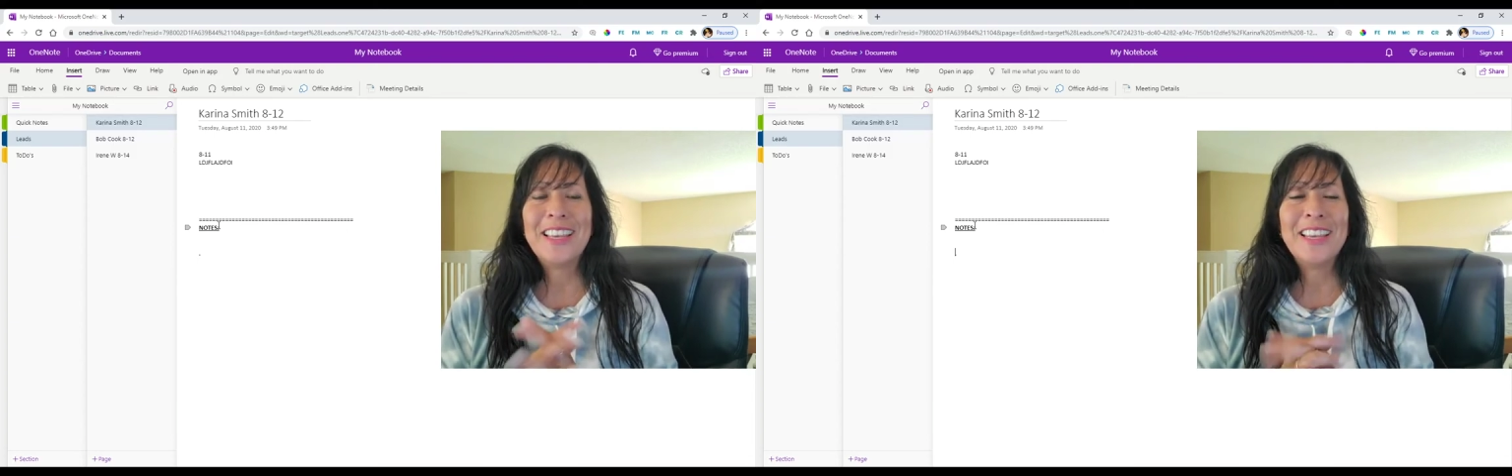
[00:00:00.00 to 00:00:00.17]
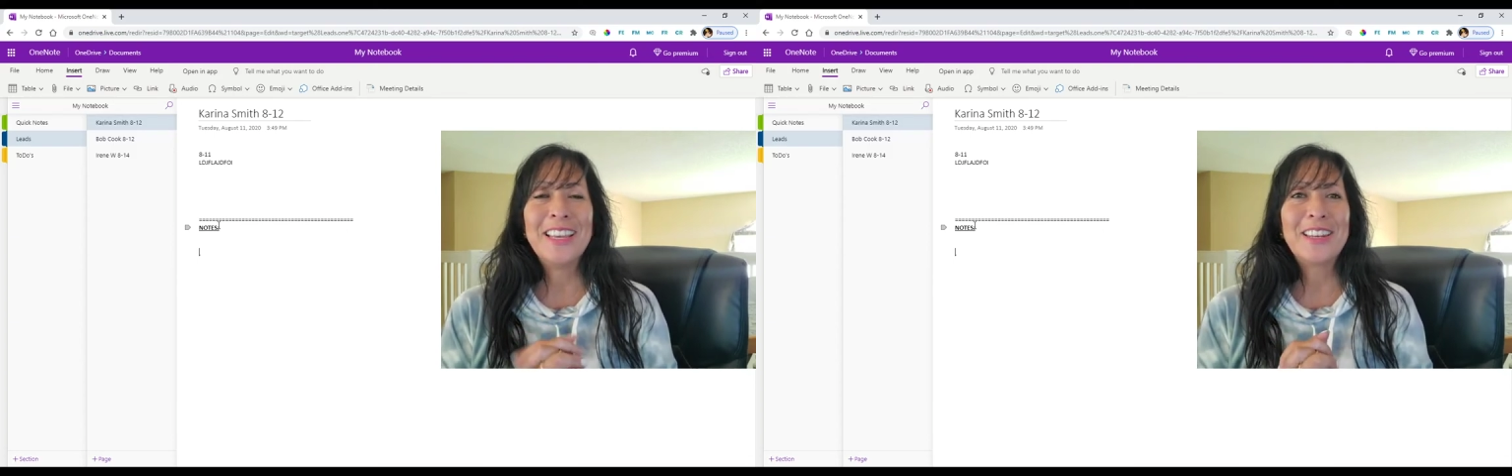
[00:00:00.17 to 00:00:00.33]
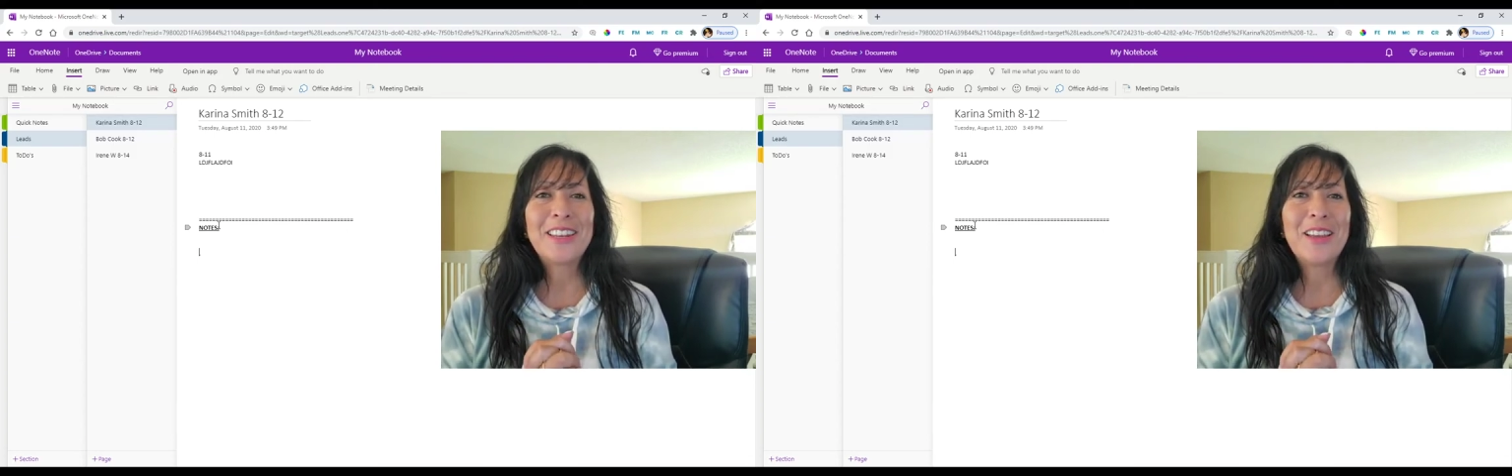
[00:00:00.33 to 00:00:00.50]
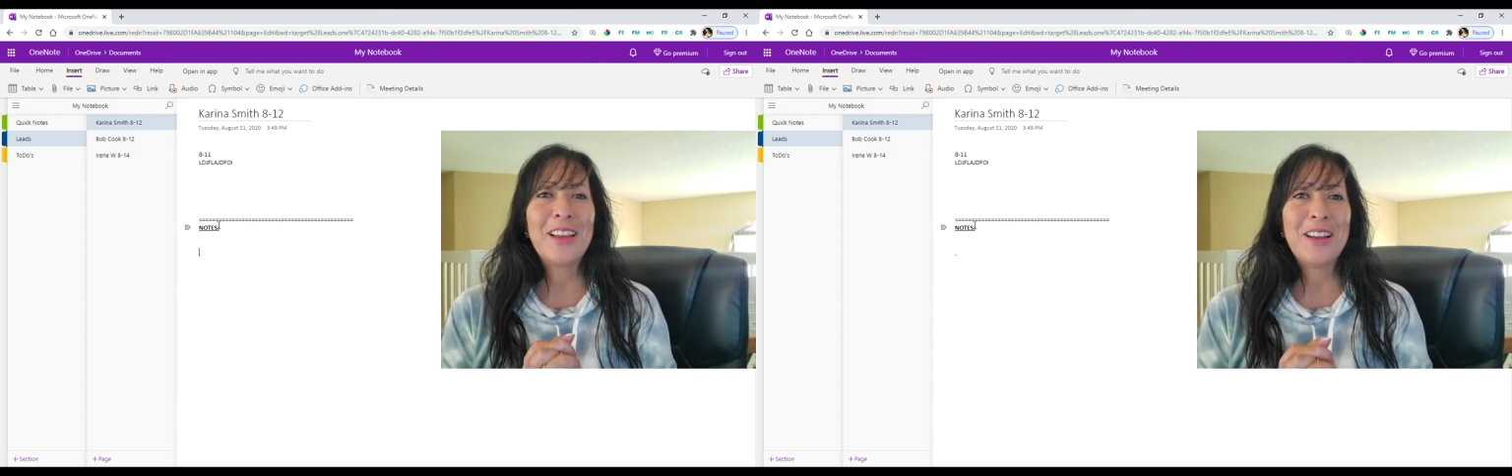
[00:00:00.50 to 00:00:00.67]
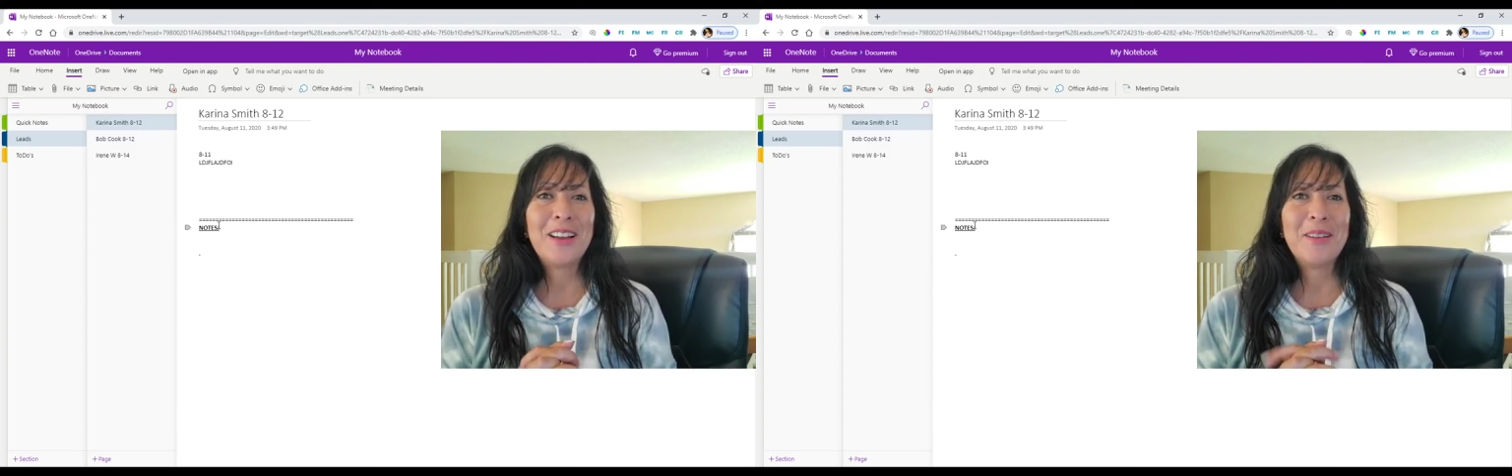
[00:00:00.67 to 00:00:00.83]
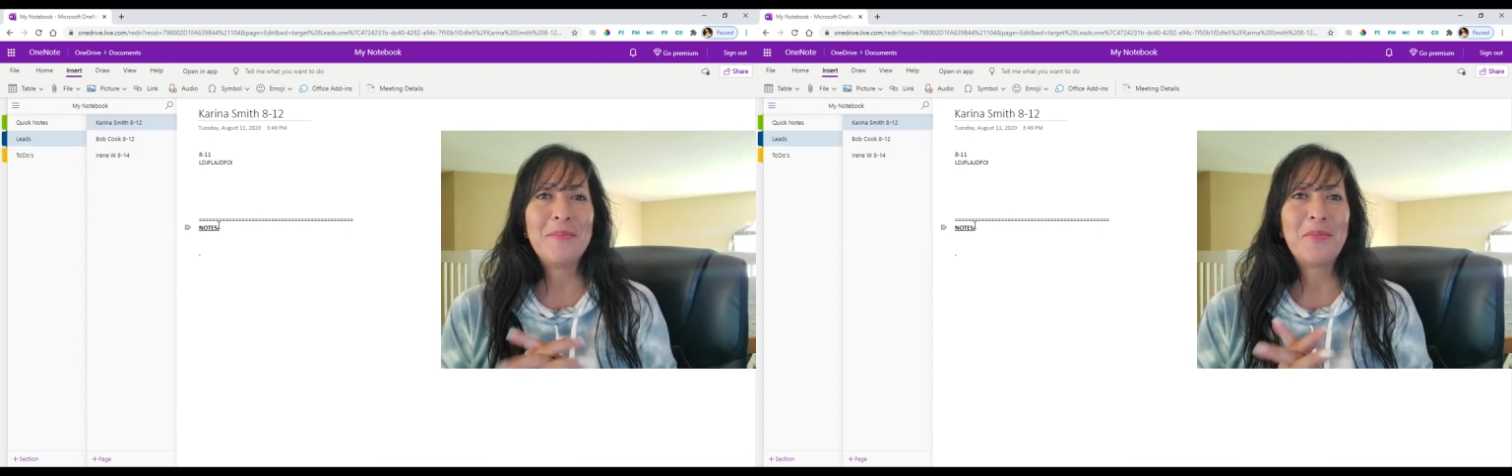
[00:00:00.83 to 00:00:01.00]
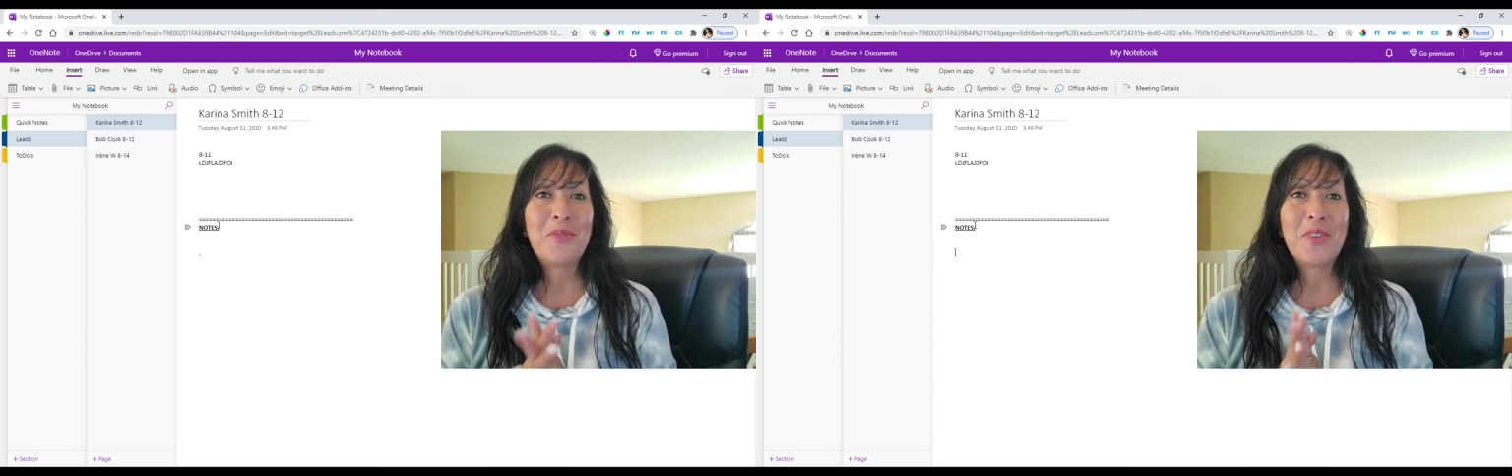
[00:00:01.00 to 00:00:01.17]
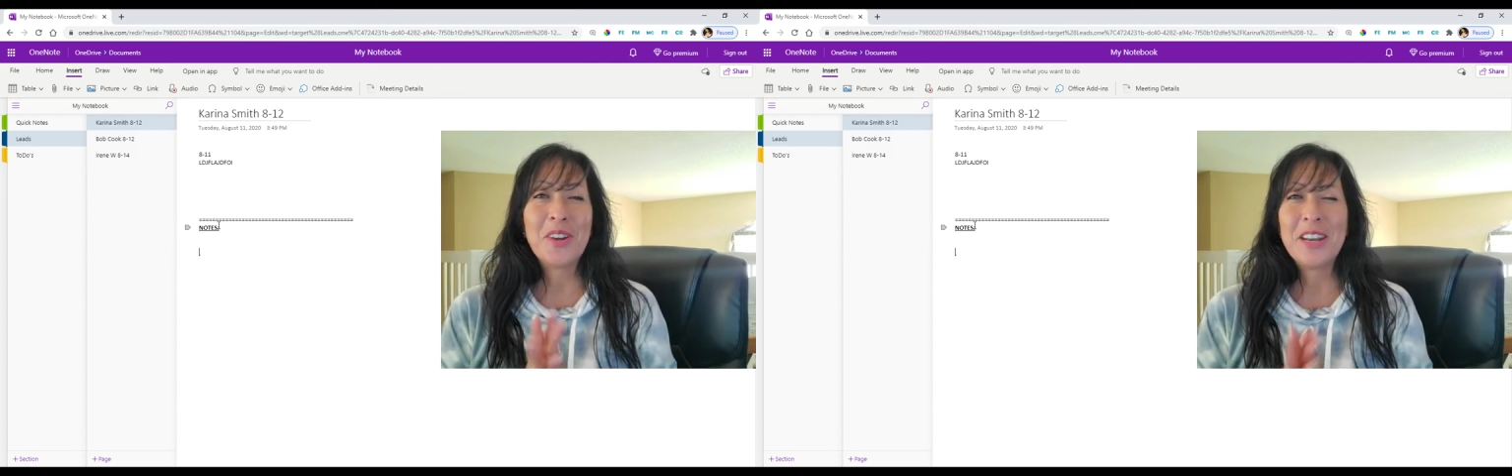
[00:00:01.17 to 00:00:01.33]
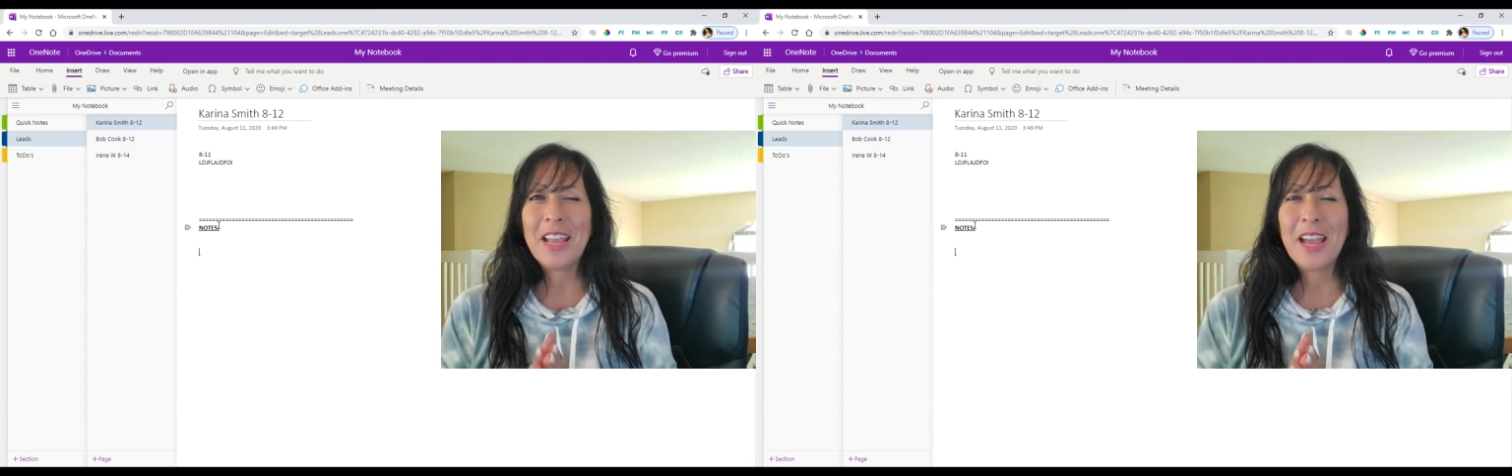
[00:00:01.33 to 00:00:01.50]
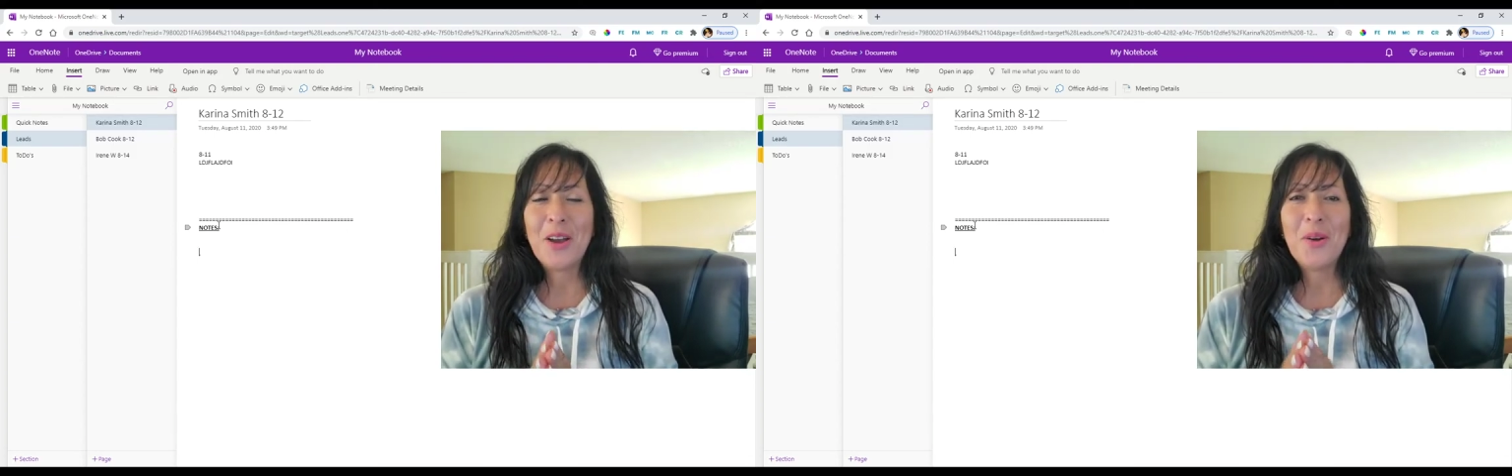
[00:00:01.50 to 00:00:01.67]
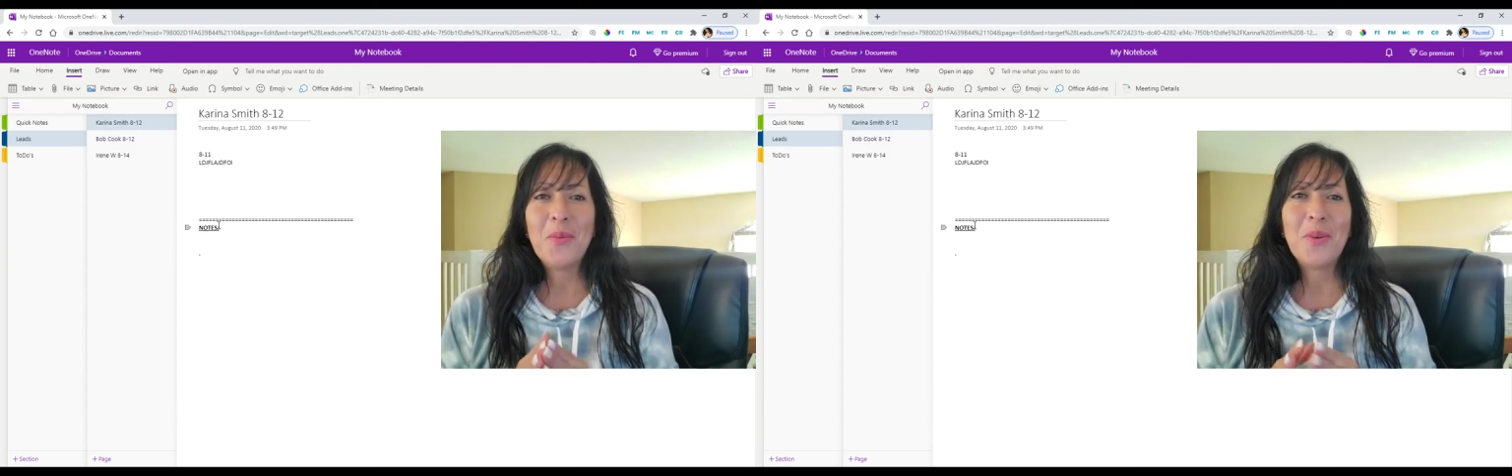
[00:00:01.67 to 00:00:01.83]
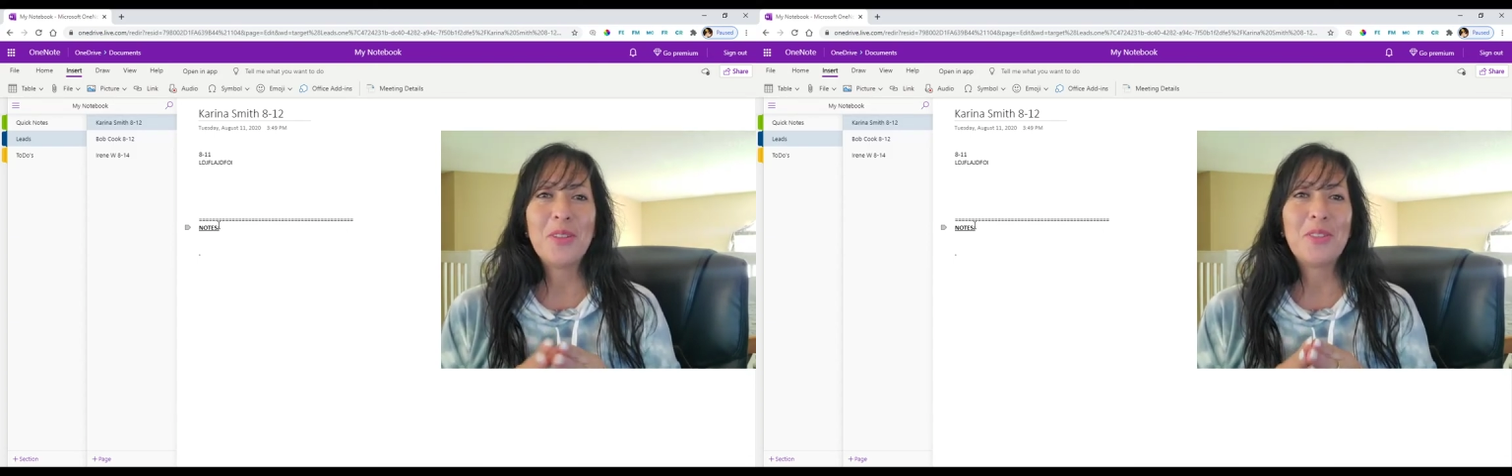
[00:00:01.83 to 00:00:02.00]
it for
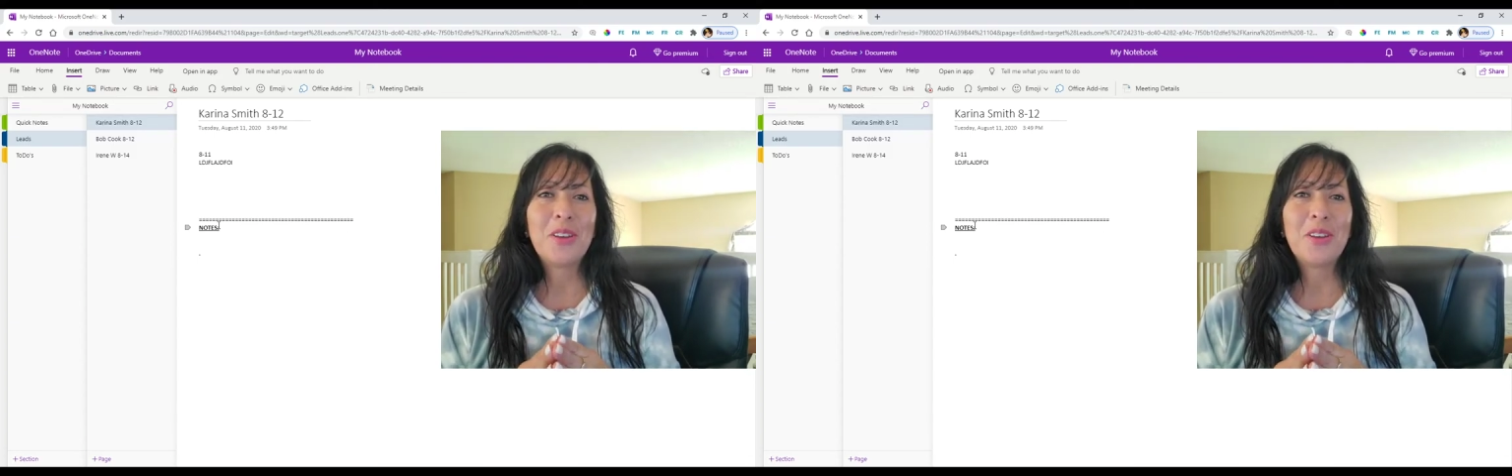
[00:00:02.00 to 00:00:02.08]
now with